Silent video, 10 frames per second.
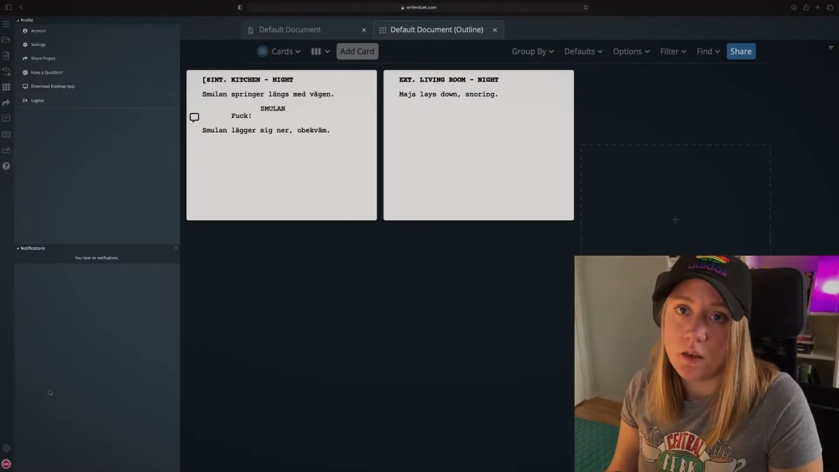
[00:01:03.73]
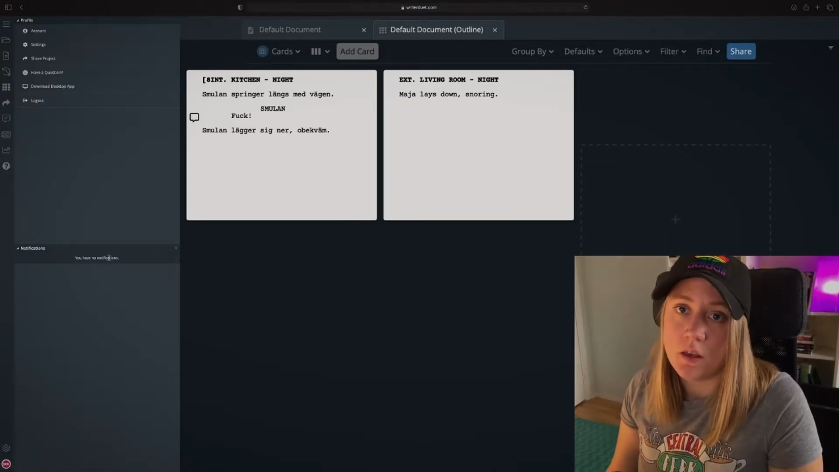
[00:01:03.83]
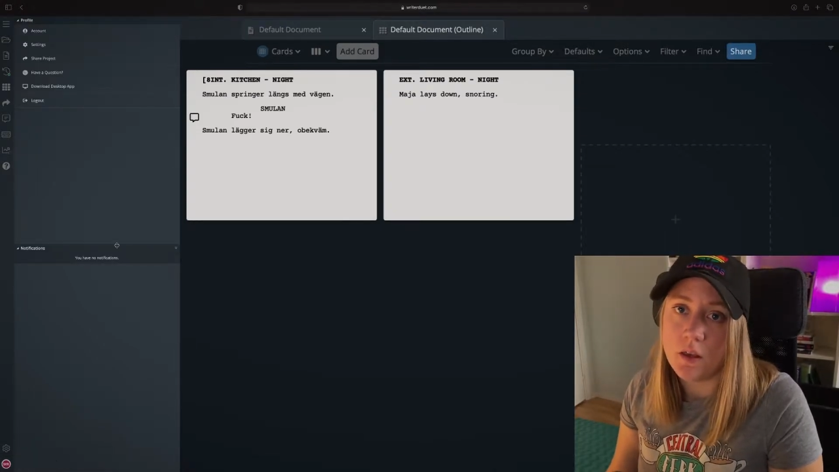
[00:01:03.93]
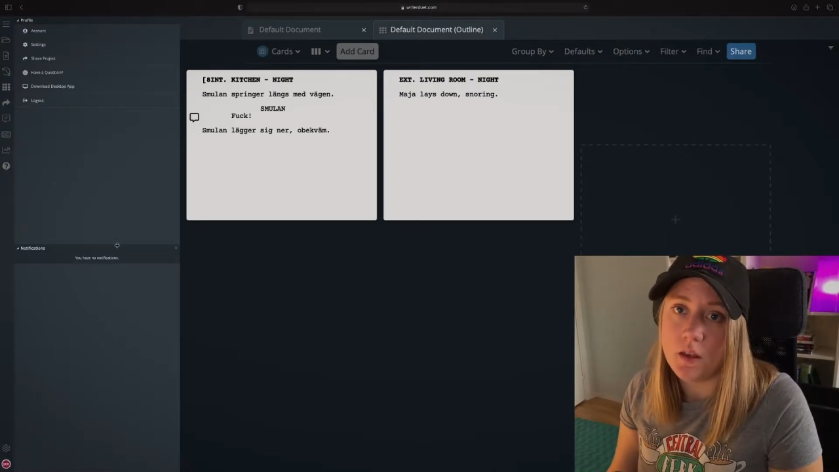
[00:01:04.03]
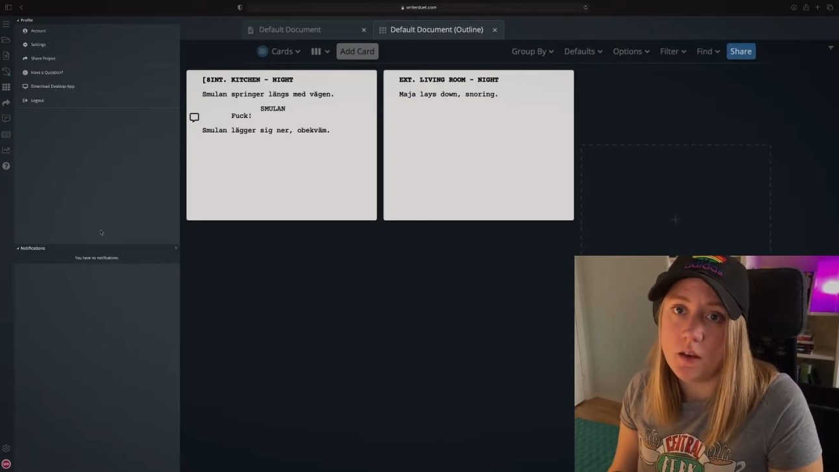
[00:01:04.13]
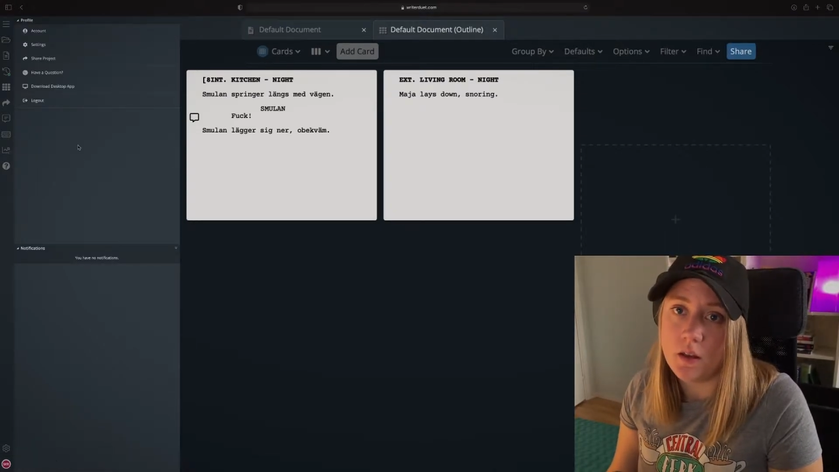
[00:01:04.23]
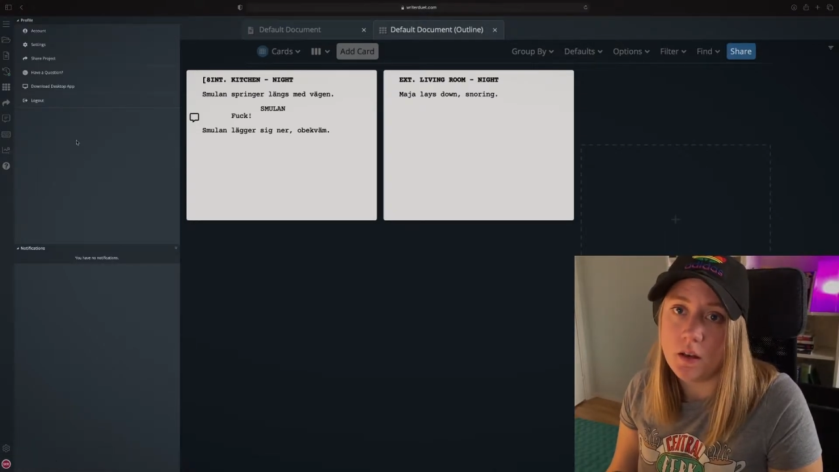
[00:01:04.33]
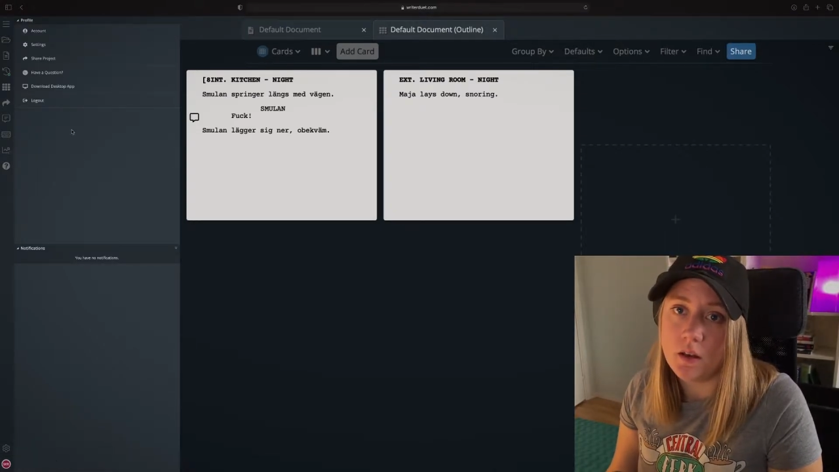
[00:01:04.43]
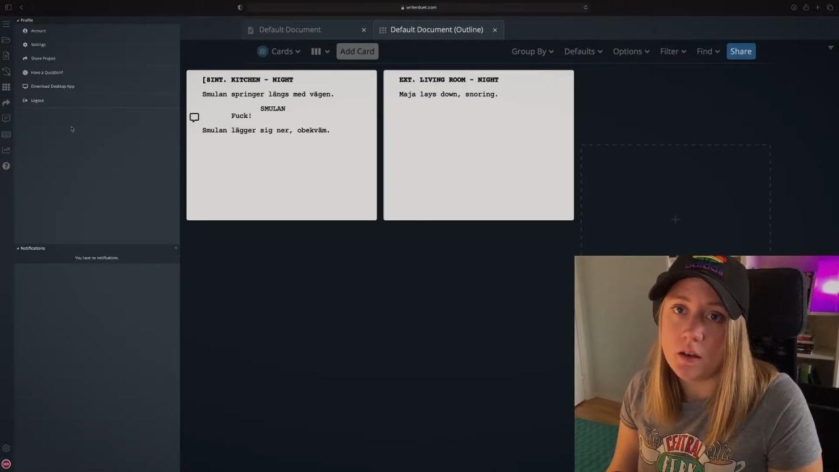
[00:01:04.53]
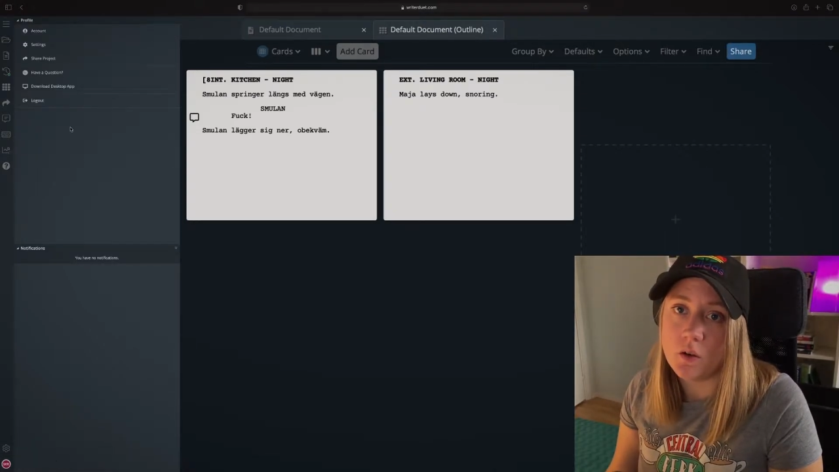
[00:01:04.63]
and
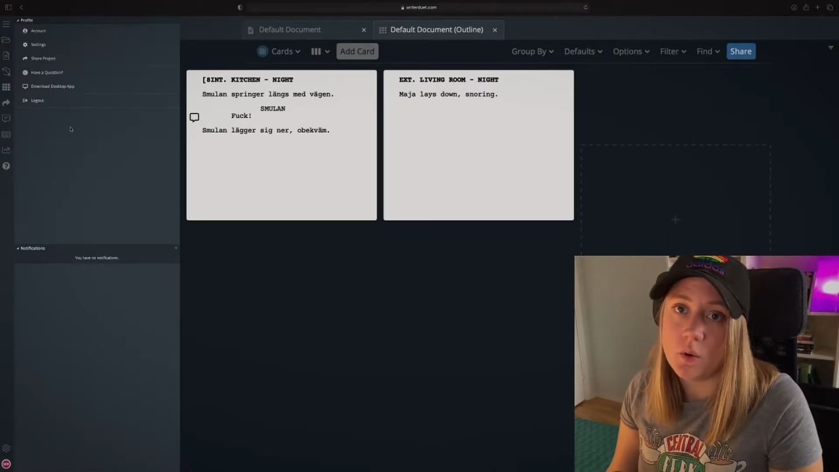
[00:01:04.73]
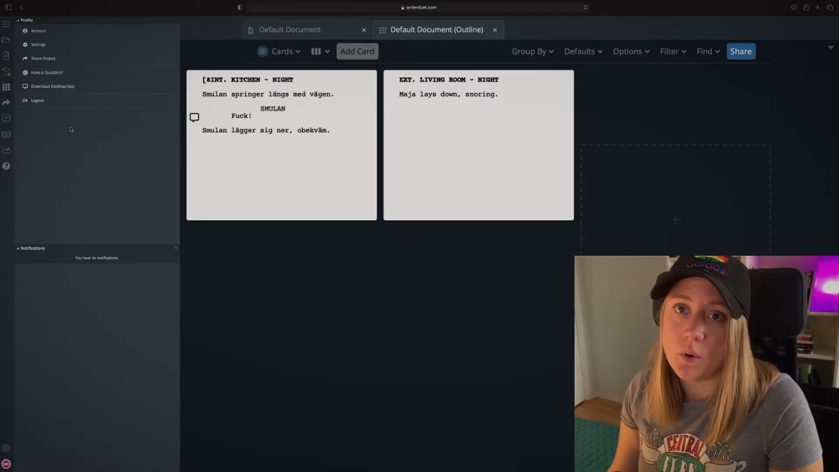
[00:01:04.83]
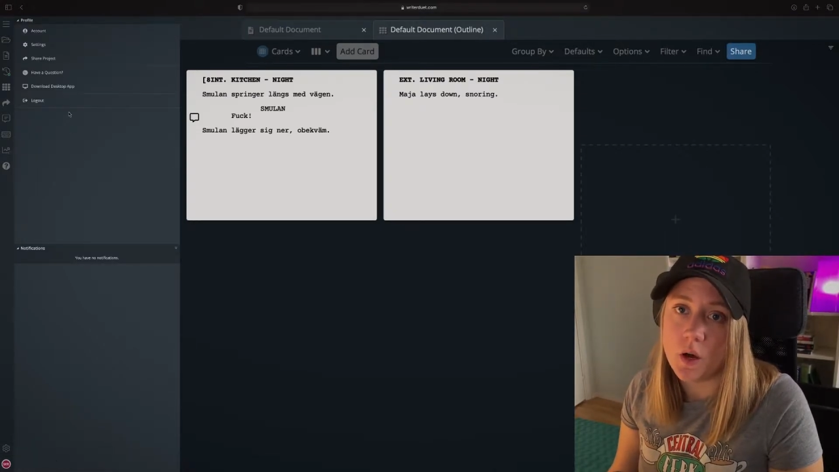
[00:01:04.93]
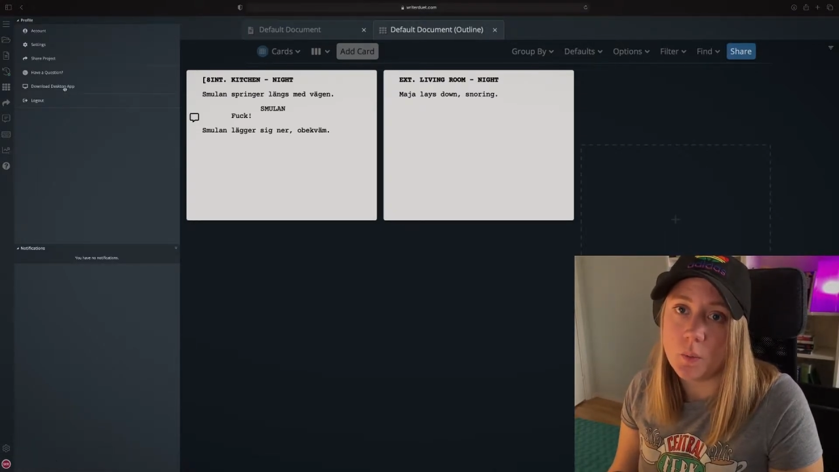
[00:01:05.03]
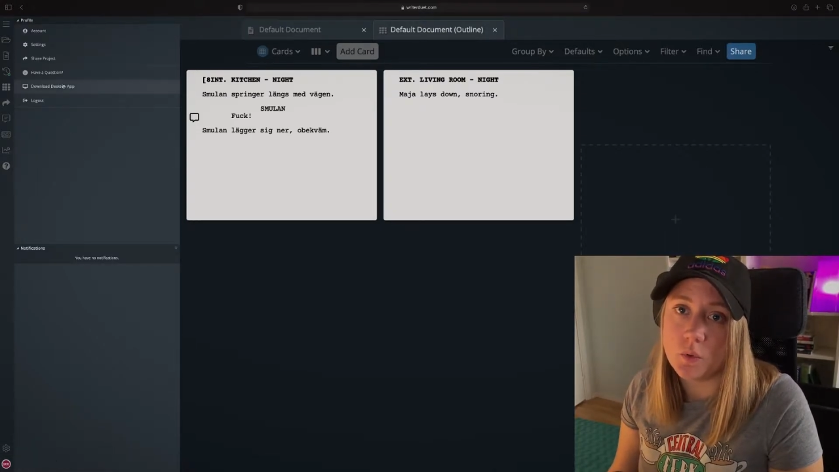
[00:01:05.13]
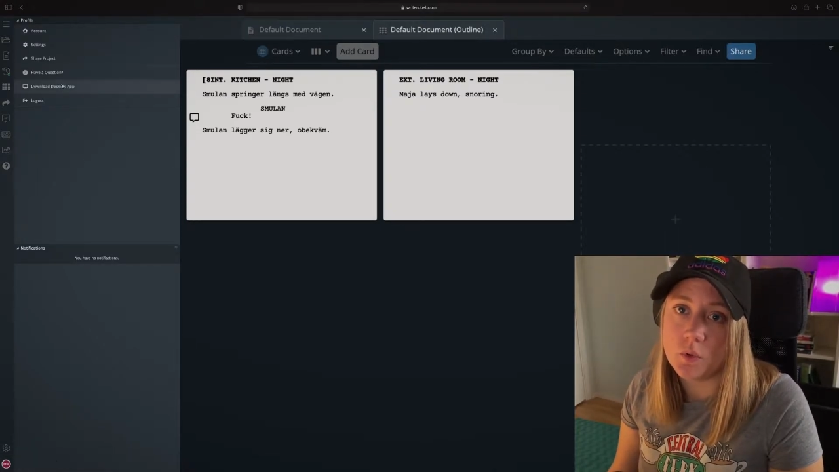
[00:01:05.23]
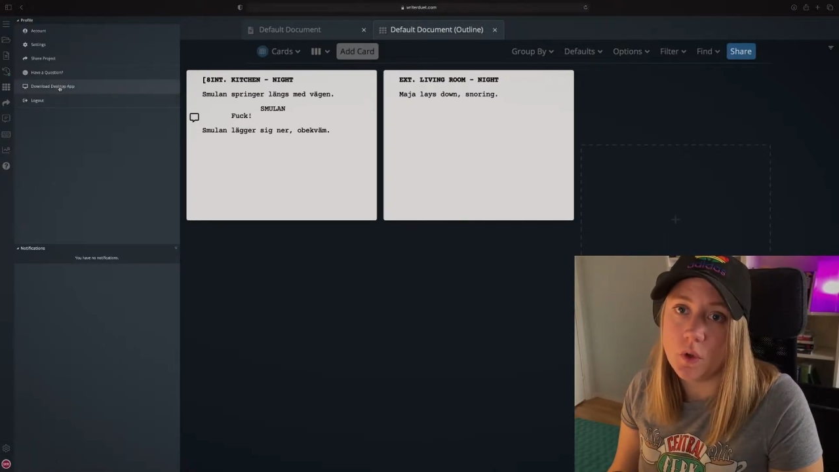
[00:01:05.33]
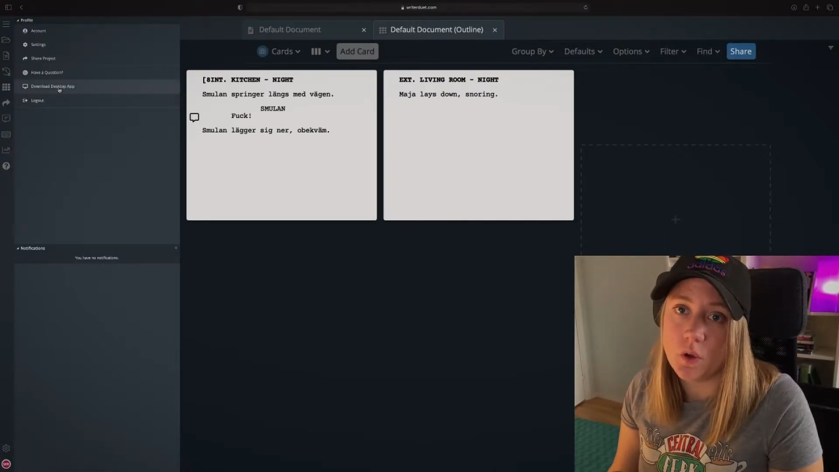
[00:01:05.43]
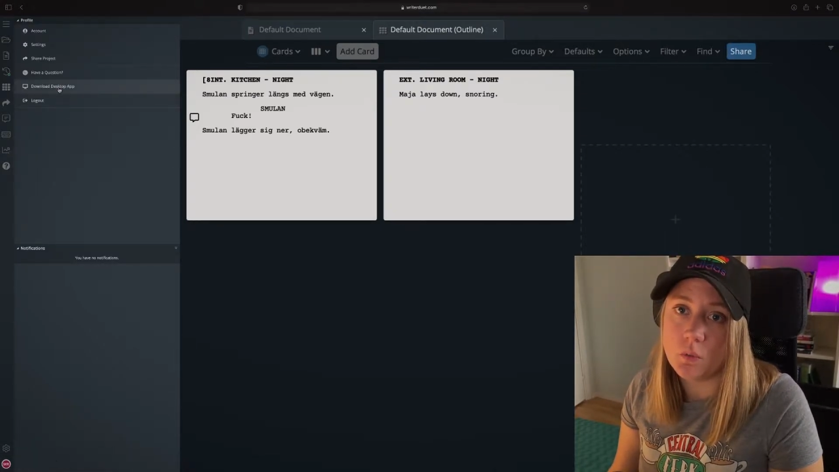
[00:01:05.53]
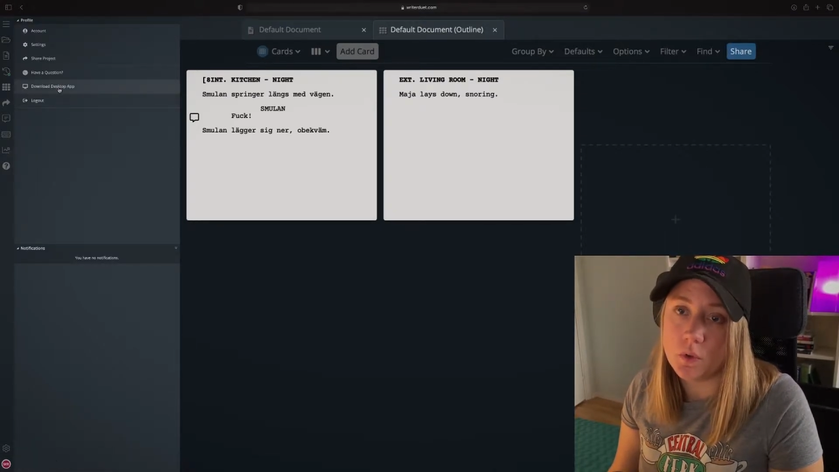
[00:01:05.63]
then go up to
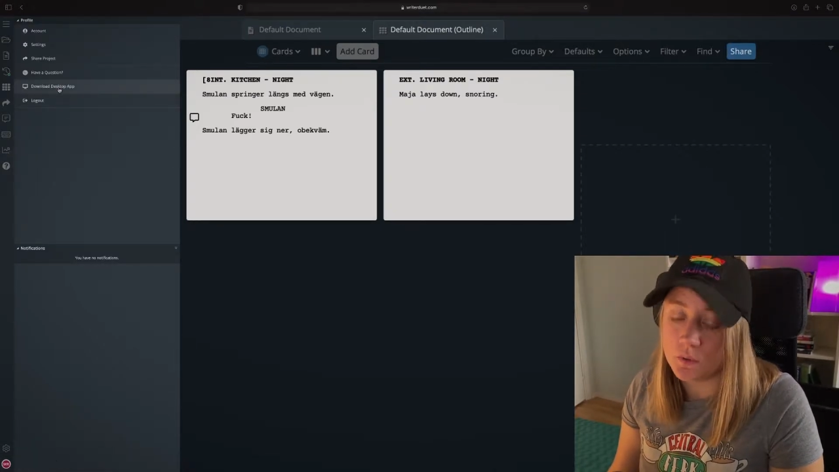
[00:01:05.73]
download